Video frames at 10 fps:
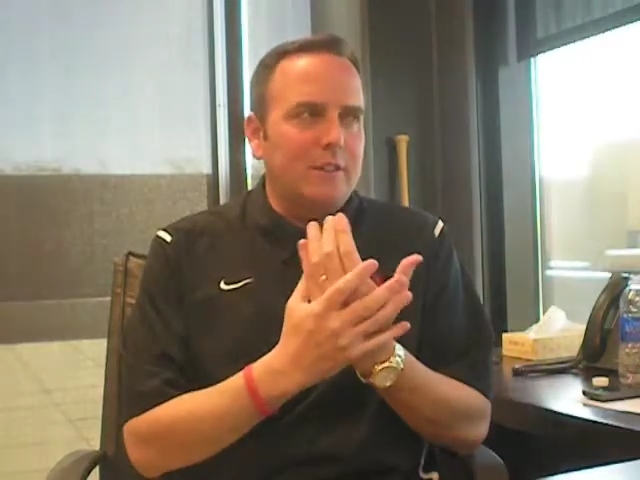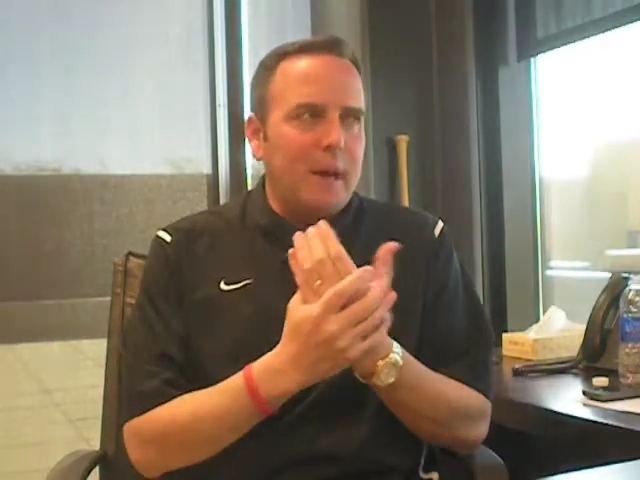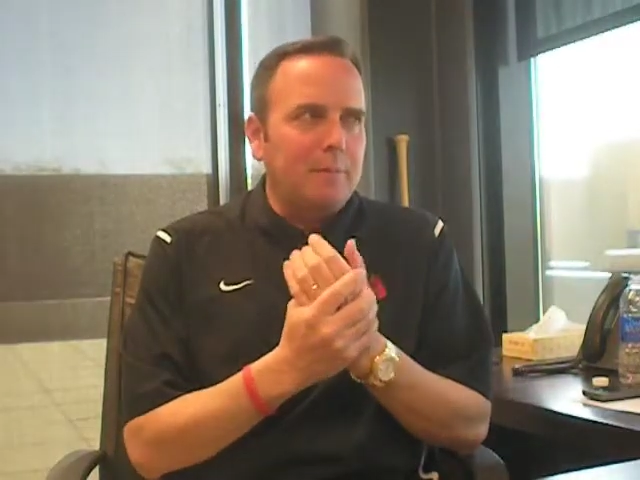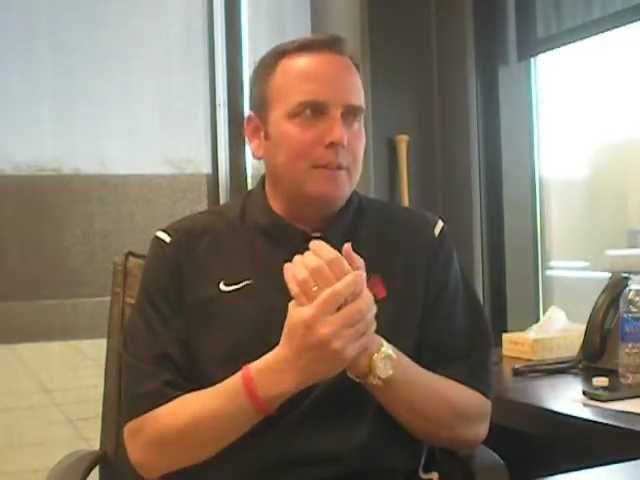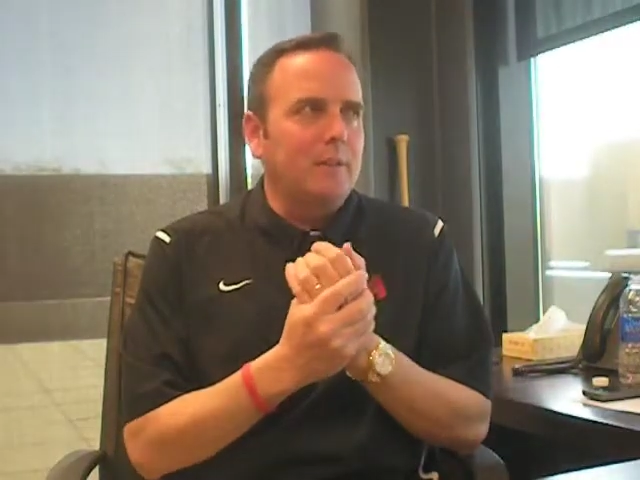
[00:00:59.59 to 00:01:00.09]

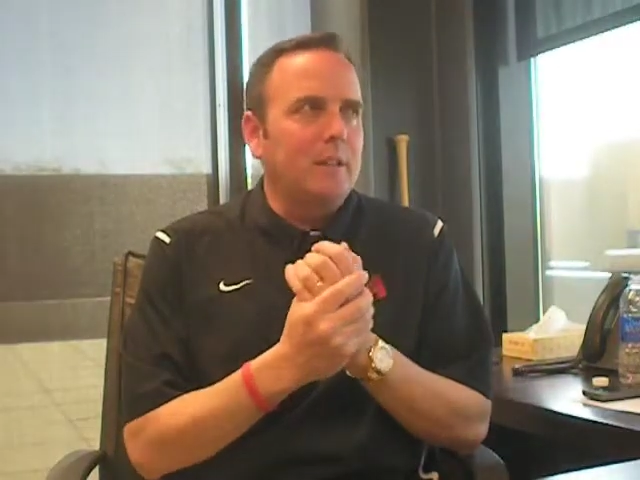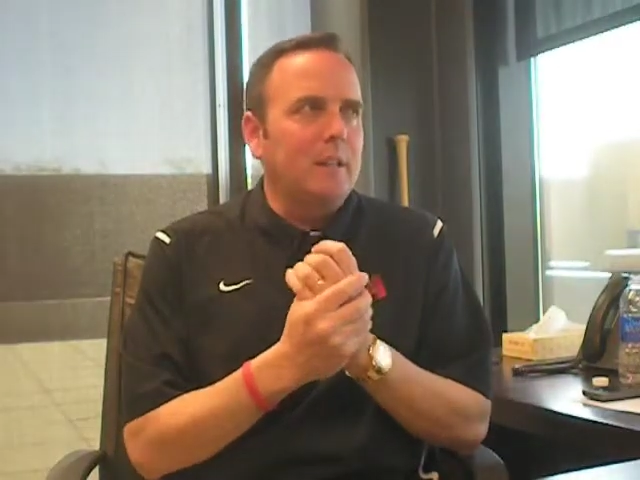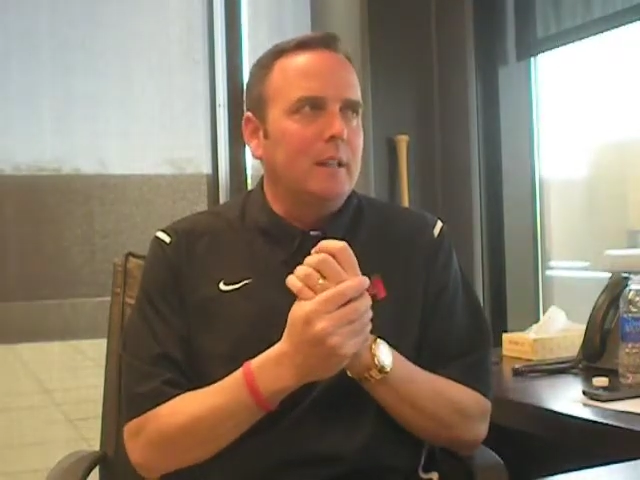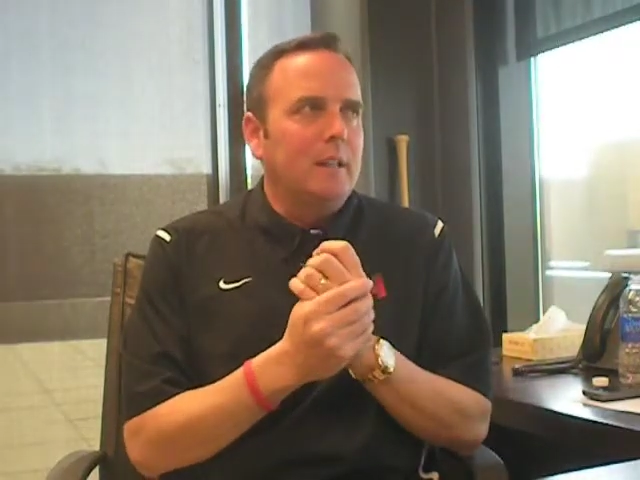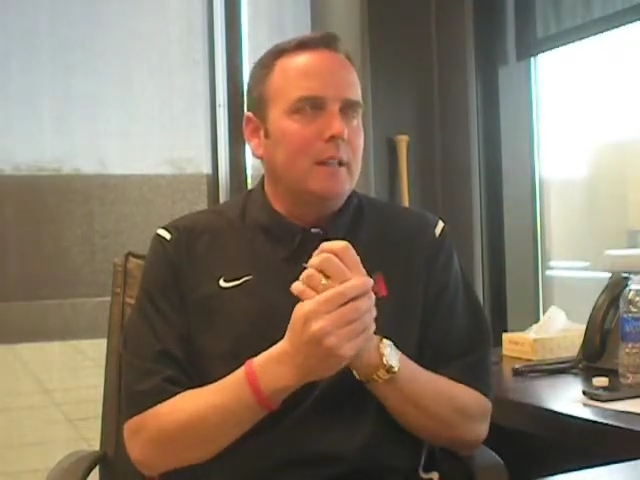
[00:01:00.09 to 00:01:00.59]

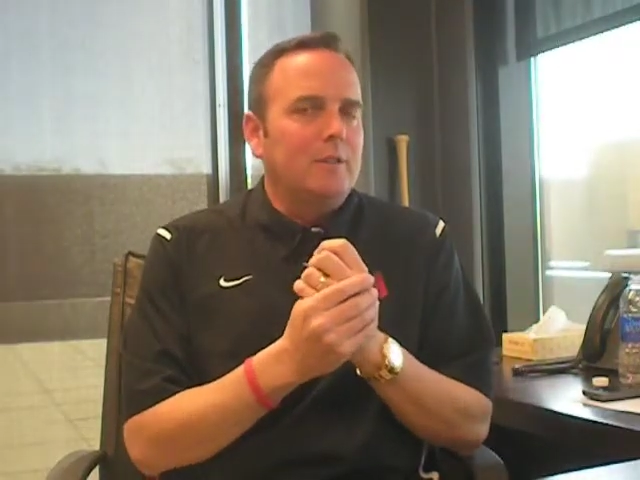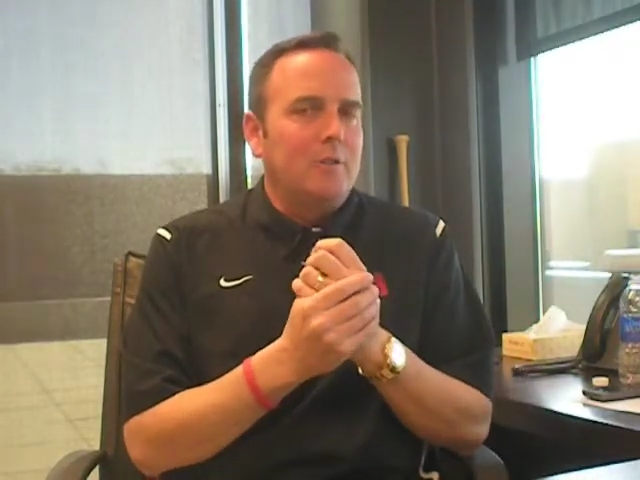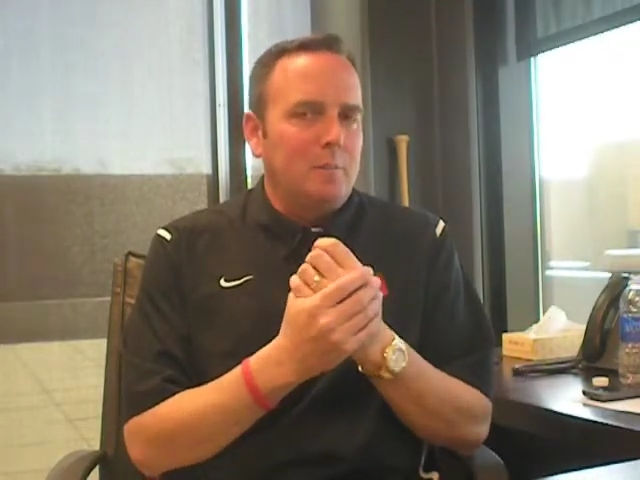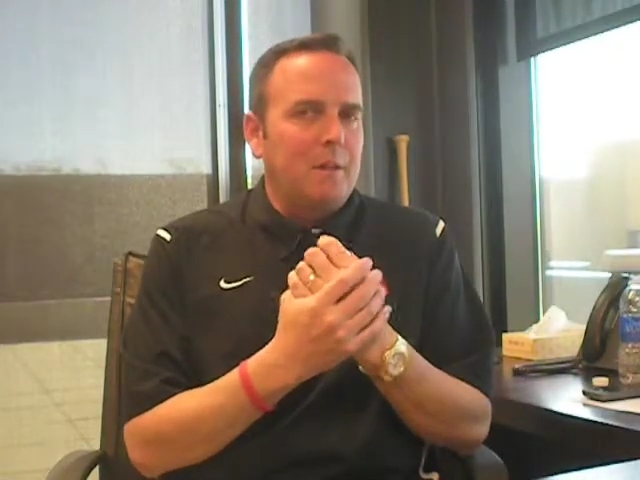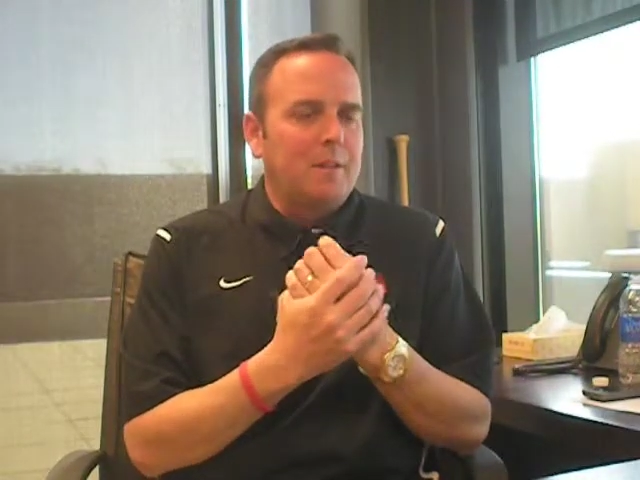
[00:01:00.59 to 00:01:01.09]
absolutely
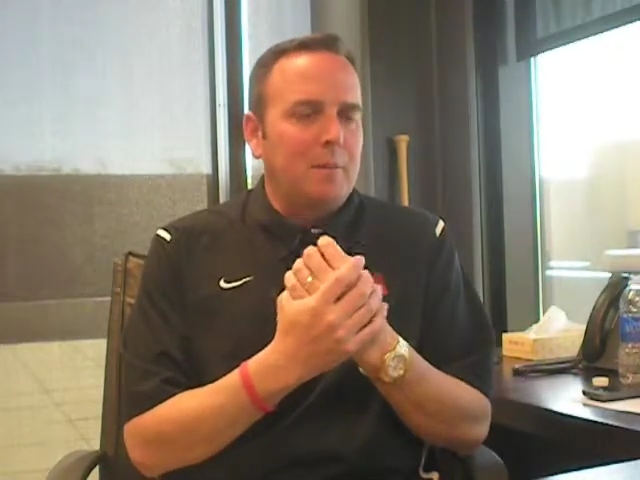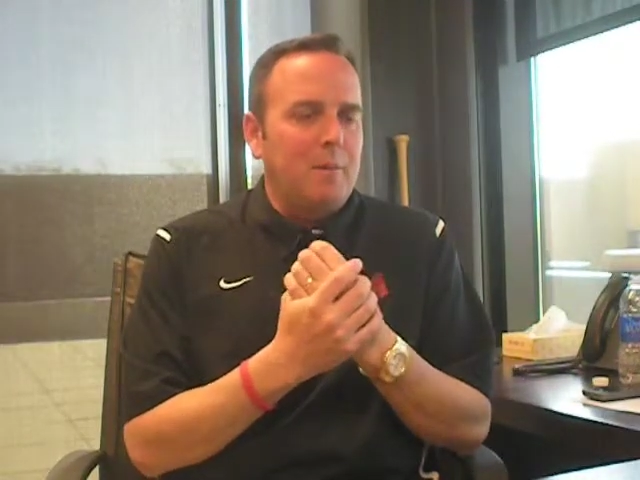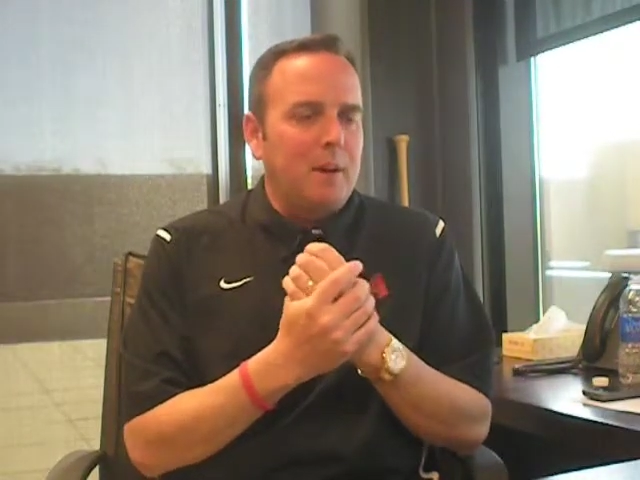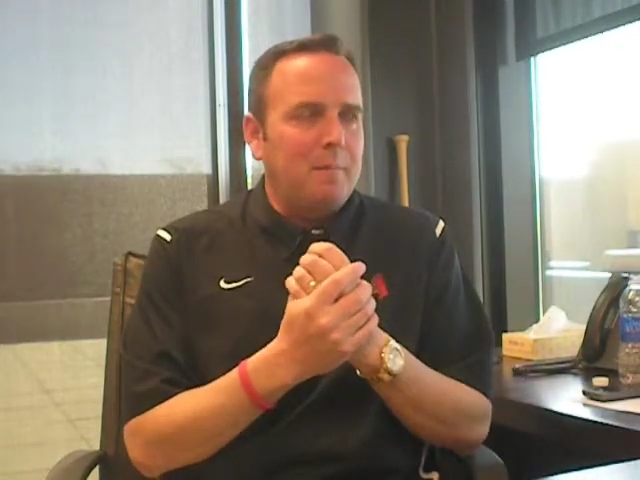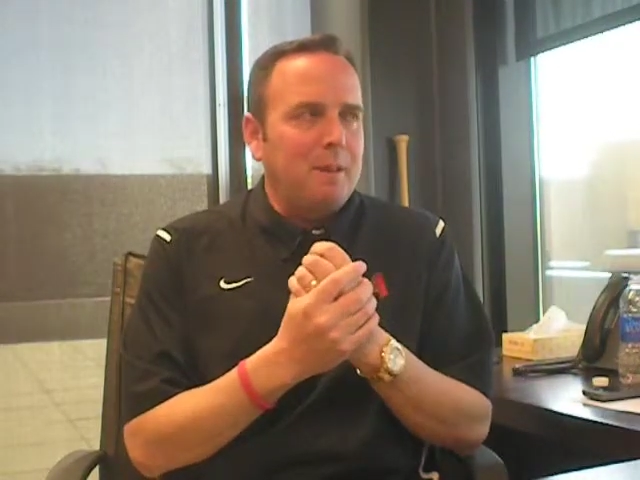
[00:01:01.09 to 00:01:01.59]
tremendous,
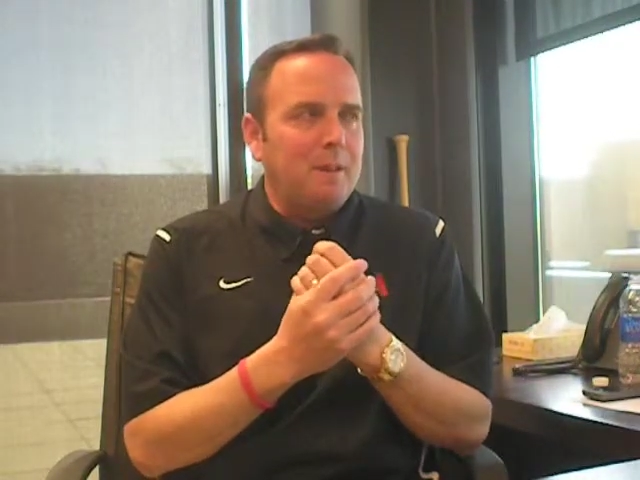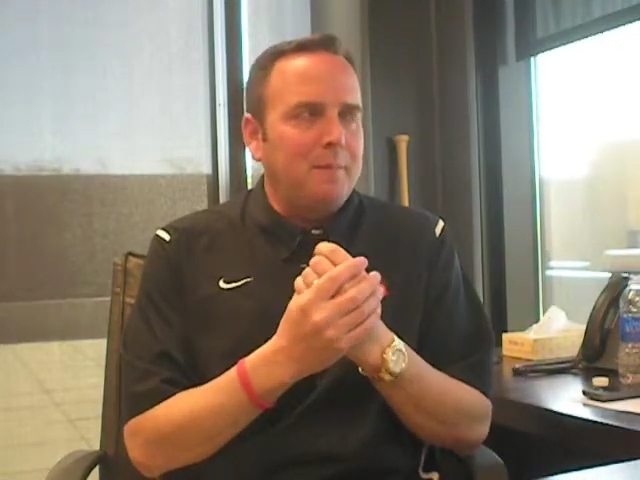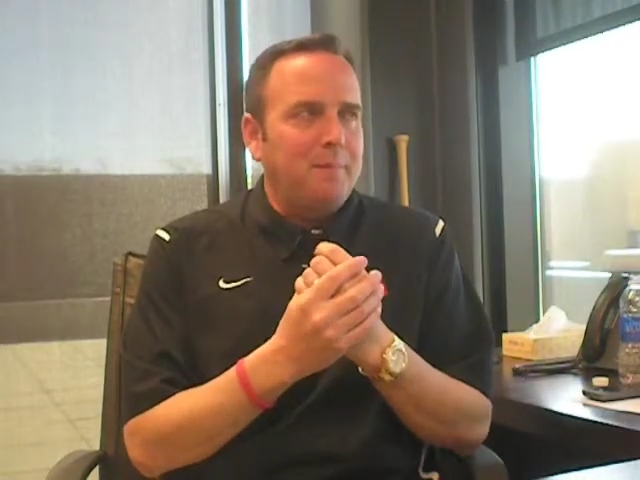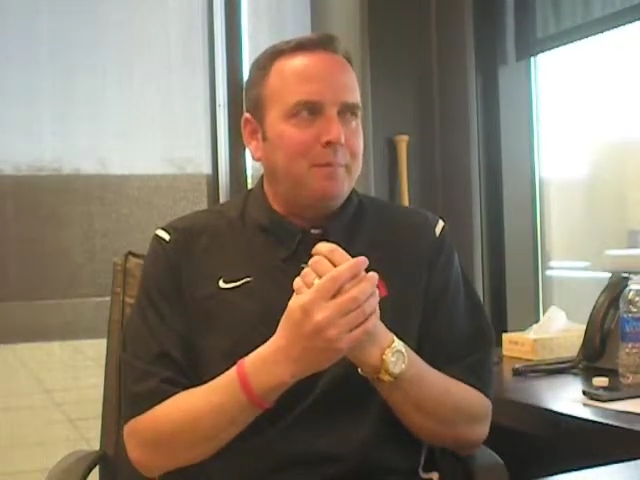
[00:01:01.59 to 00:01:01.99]
in my opinion.